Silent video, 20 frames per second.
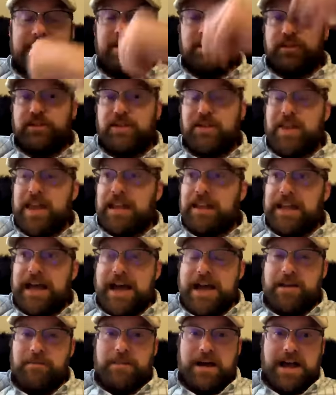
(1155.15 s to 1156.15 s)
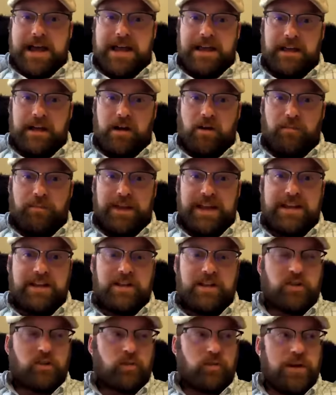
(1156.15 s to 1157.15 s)
see that line in my head on
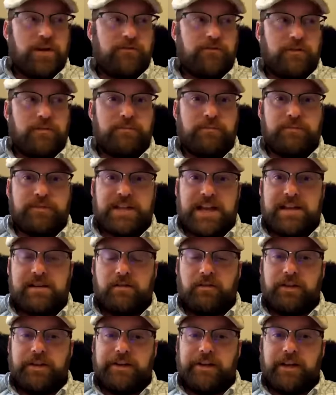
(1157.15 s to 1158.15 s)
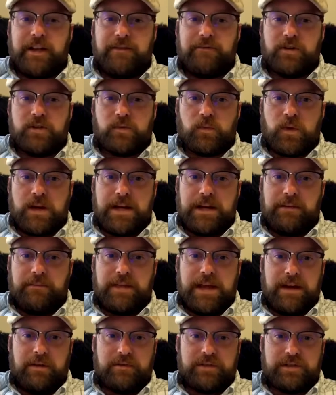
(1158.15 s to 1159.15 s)
page three from Tangled in a Lover's Web.
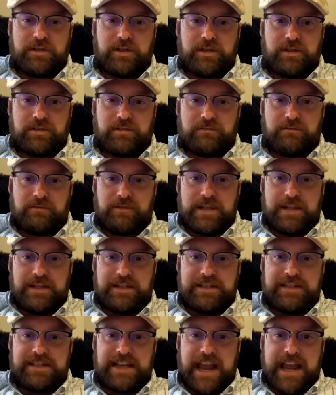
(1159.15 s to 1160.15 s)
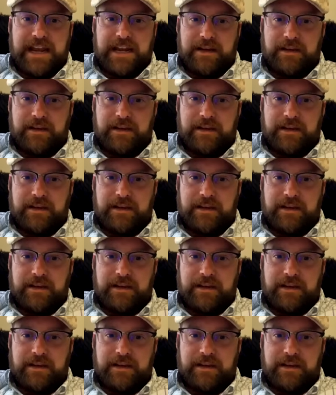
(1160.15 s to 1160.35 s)
That was just insane.